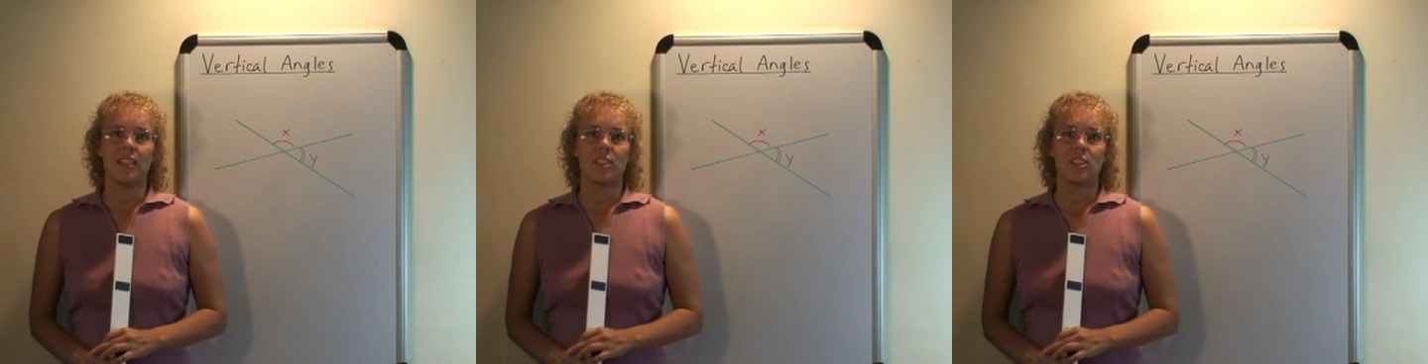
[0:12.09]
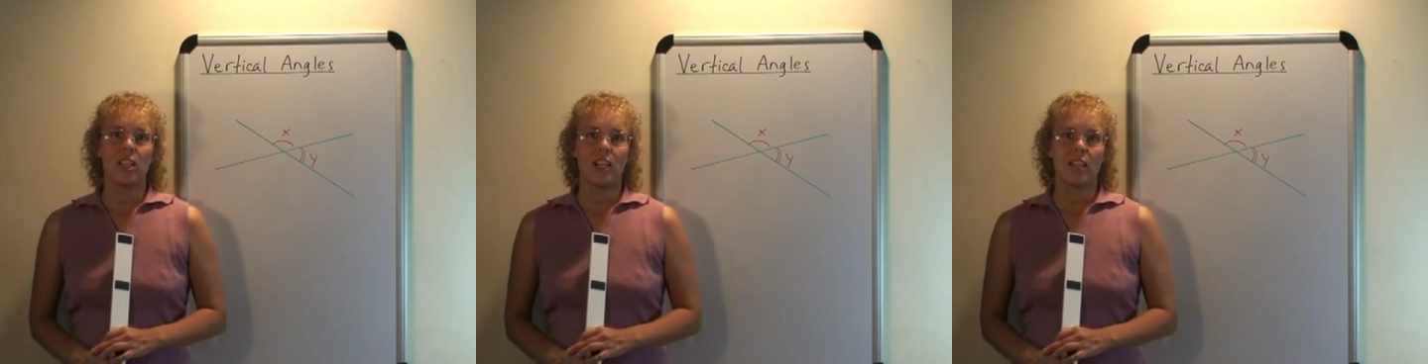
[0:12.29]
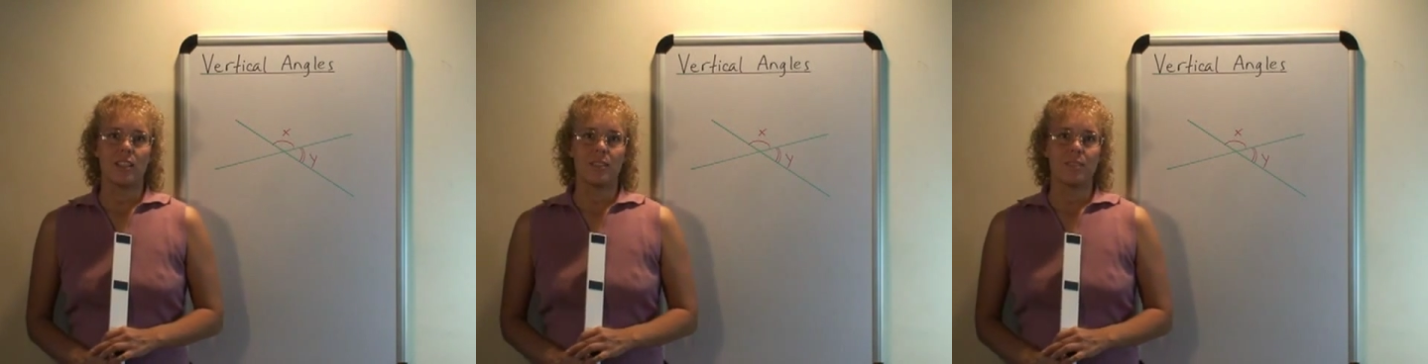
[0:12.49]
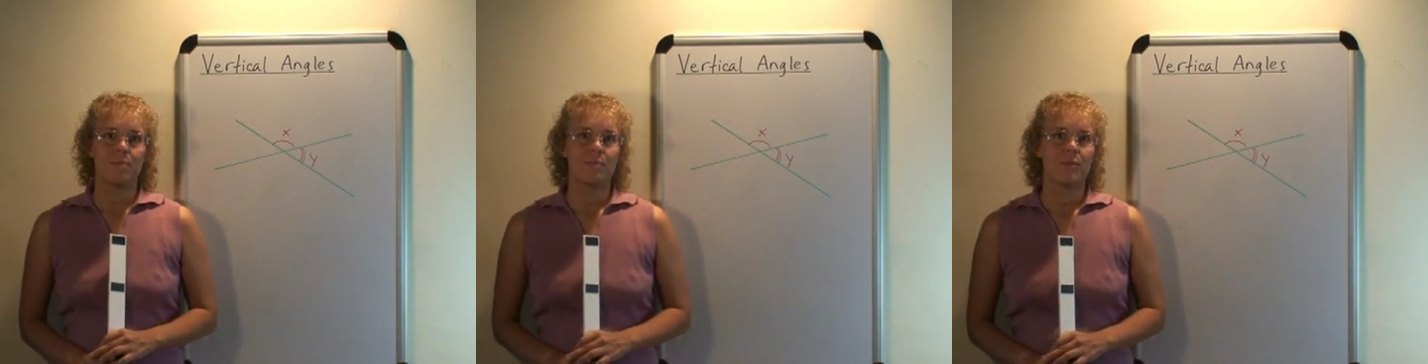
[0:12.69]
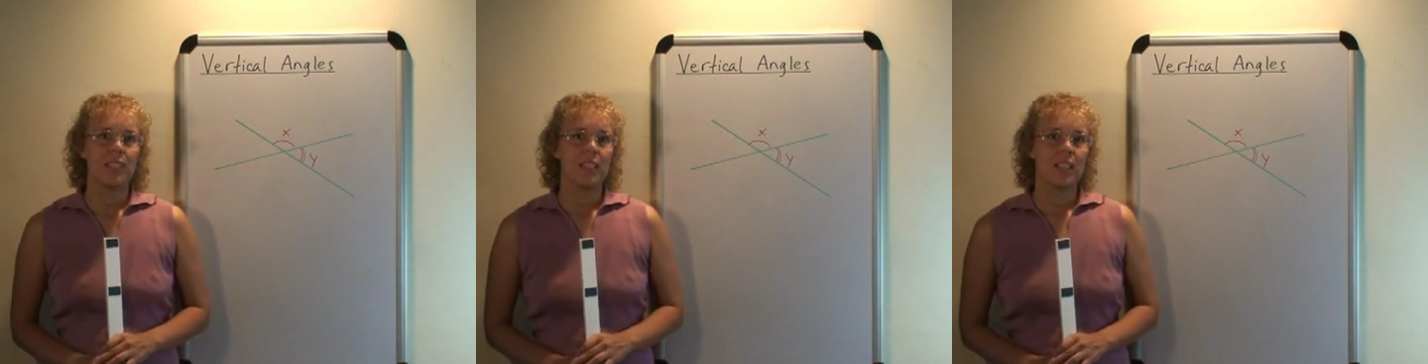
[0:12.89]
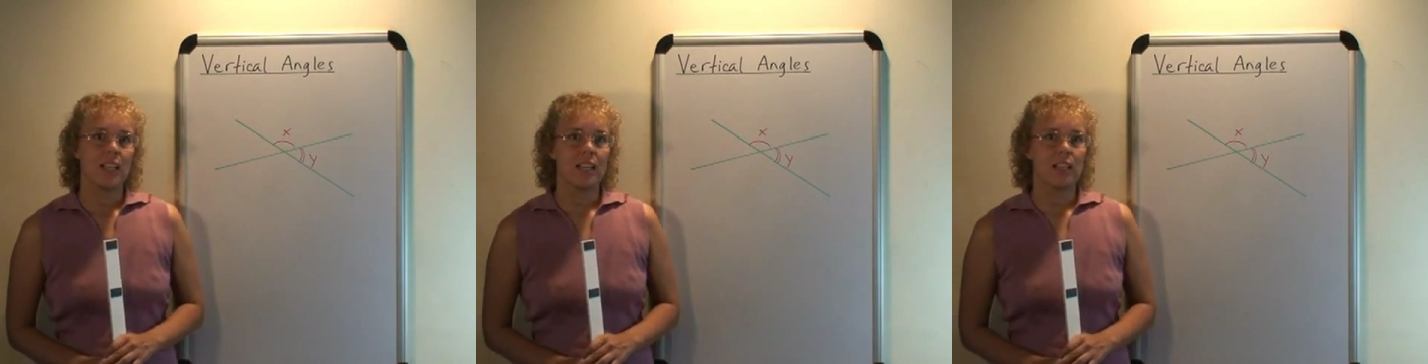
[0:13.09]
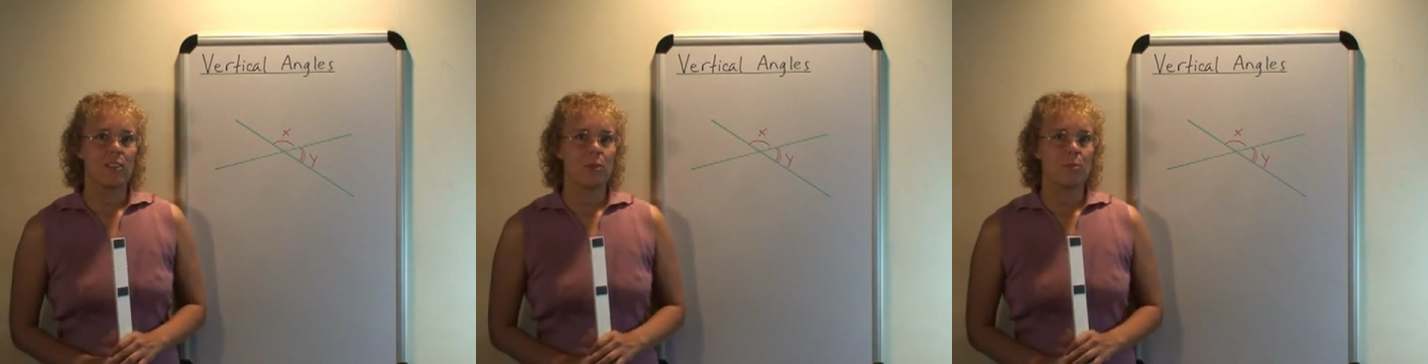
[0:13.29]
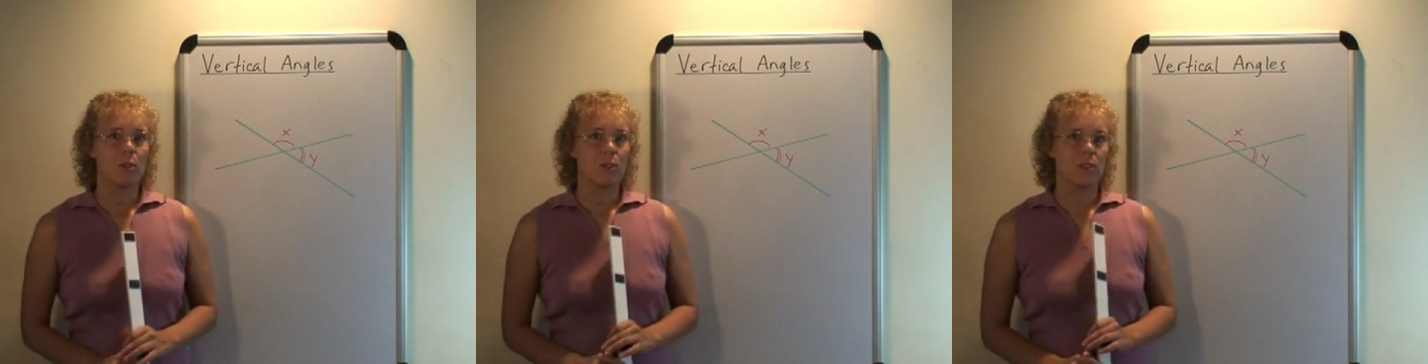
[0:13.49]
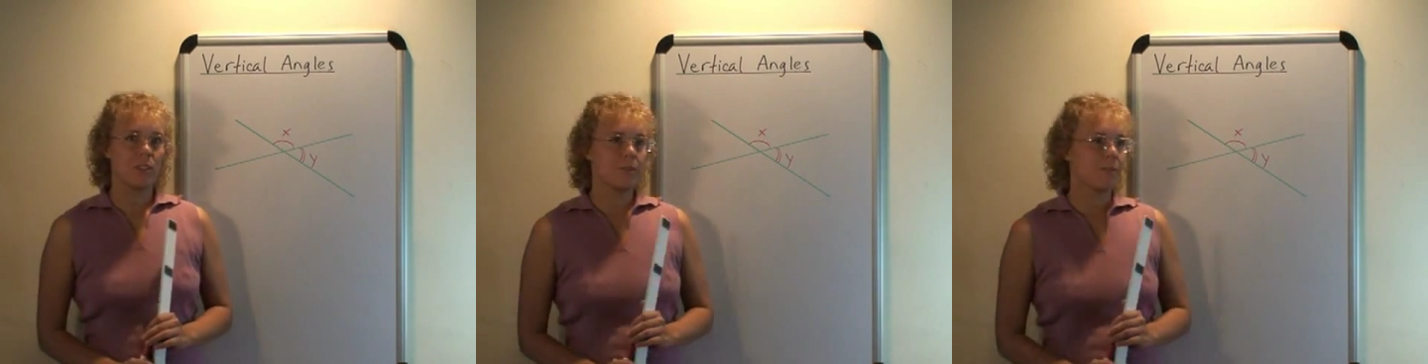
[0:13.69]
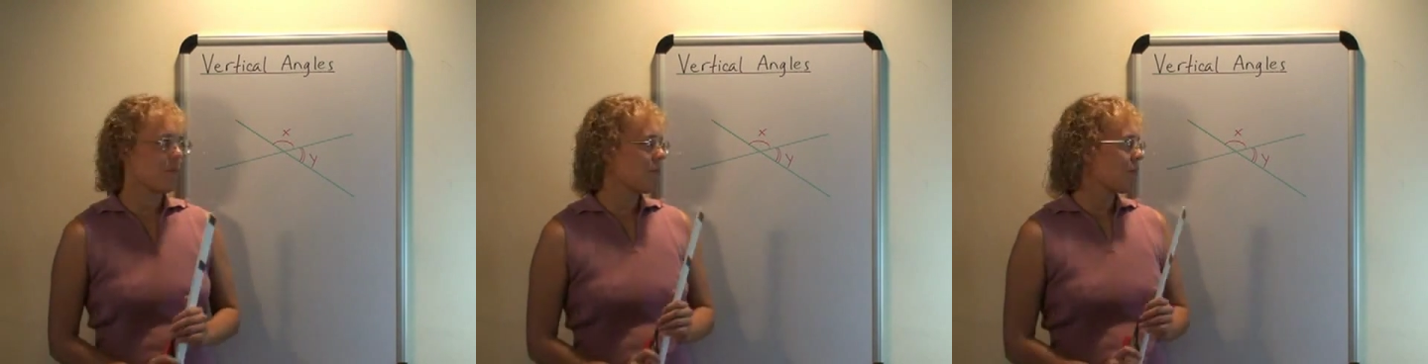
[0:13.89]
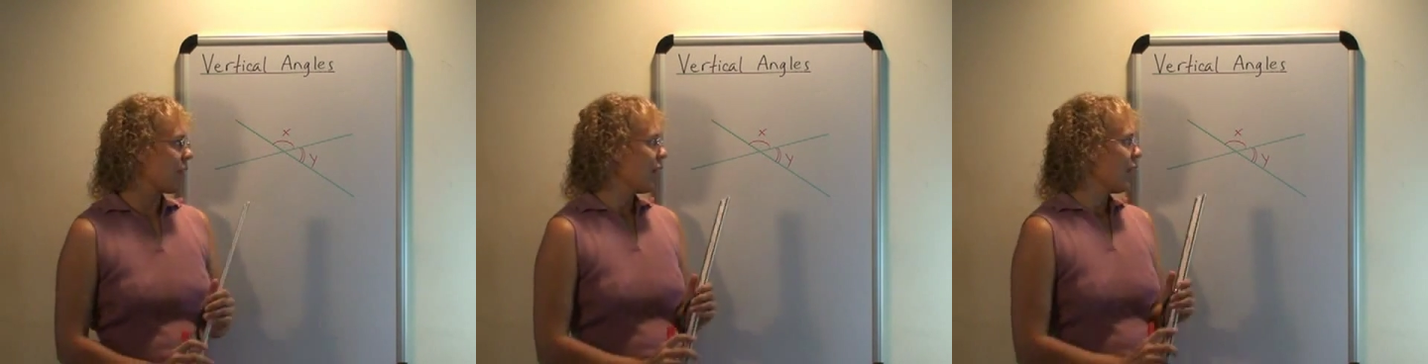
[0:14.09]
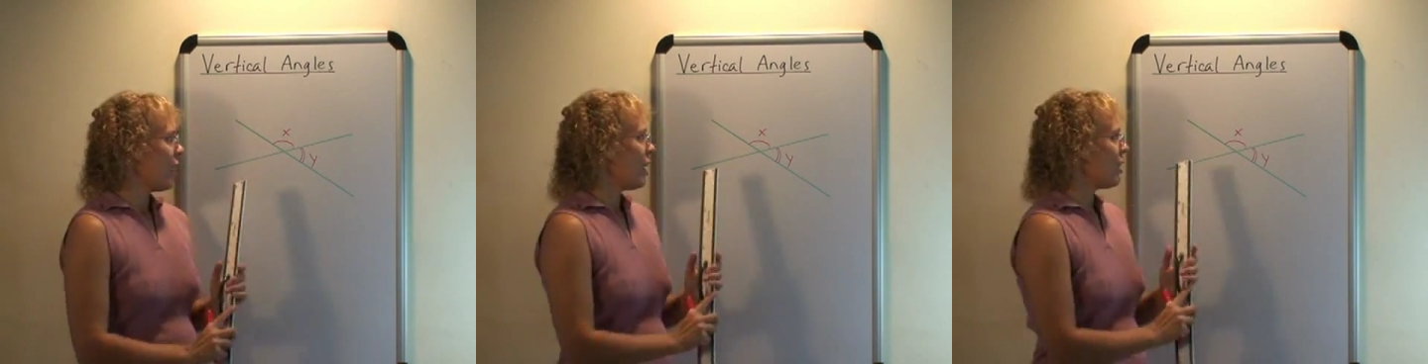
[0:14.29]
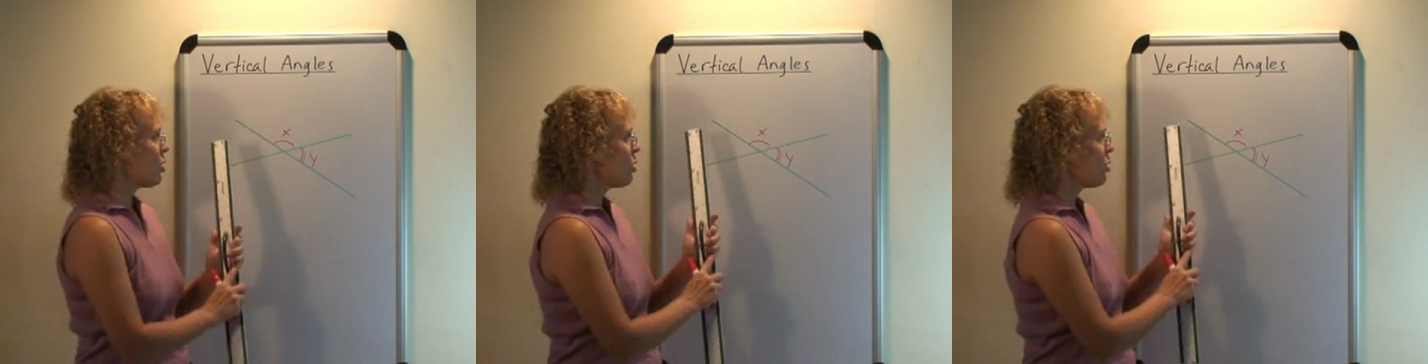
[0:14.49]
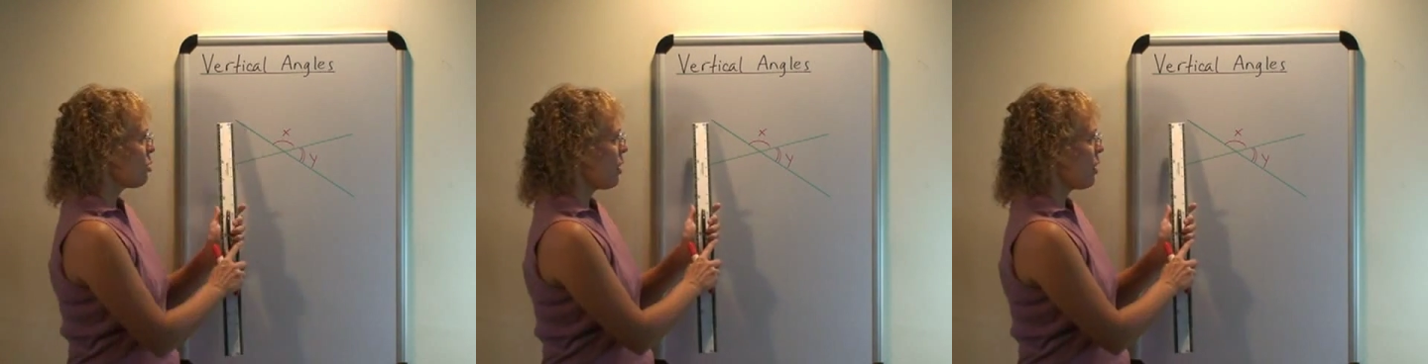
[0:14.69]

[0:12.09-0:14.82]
each other, like on the board. I drew